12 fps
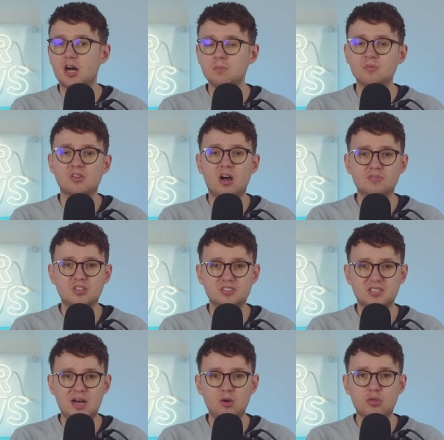comes after
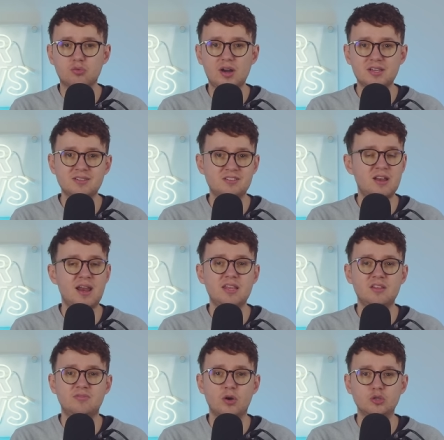Sall threatened to delay
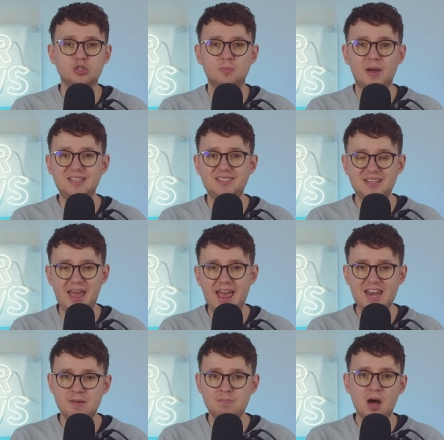the vote by
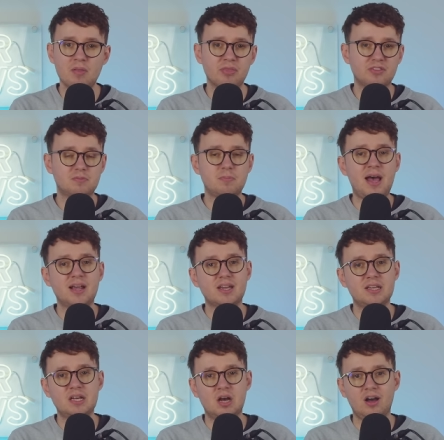10 months back
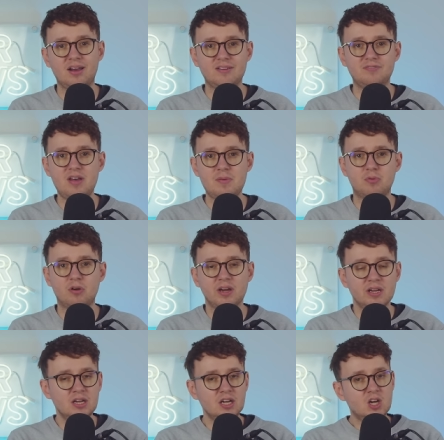in early February,
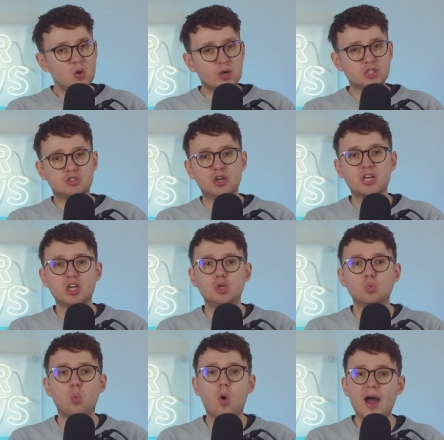which
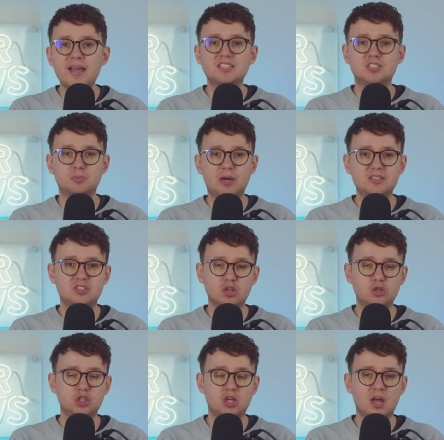triggered widespread
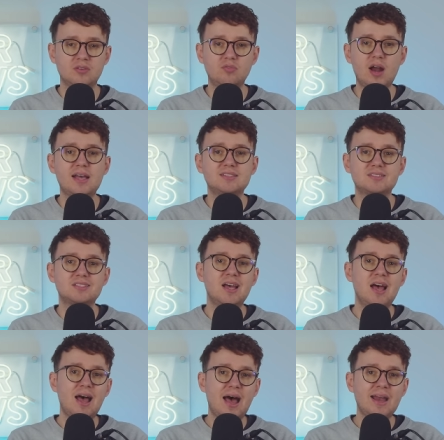social unrest
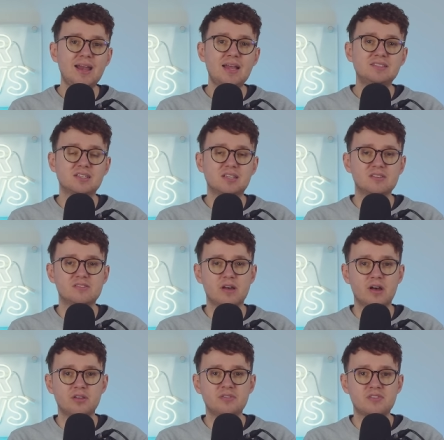and led to
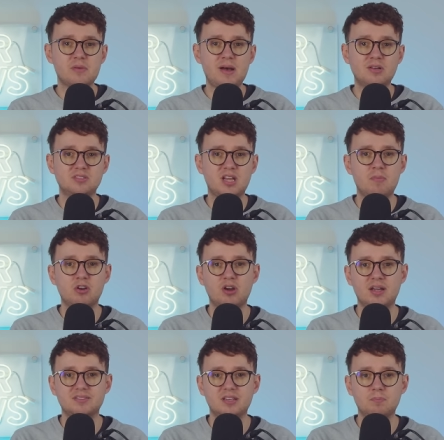concerns about
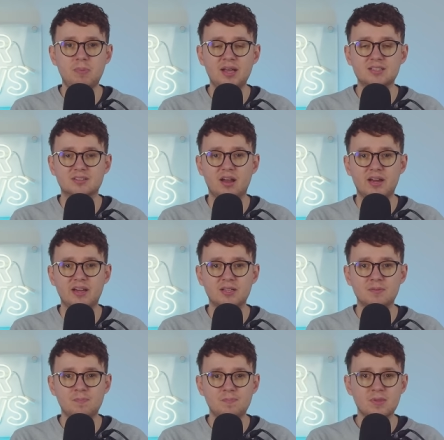democratic backsliding.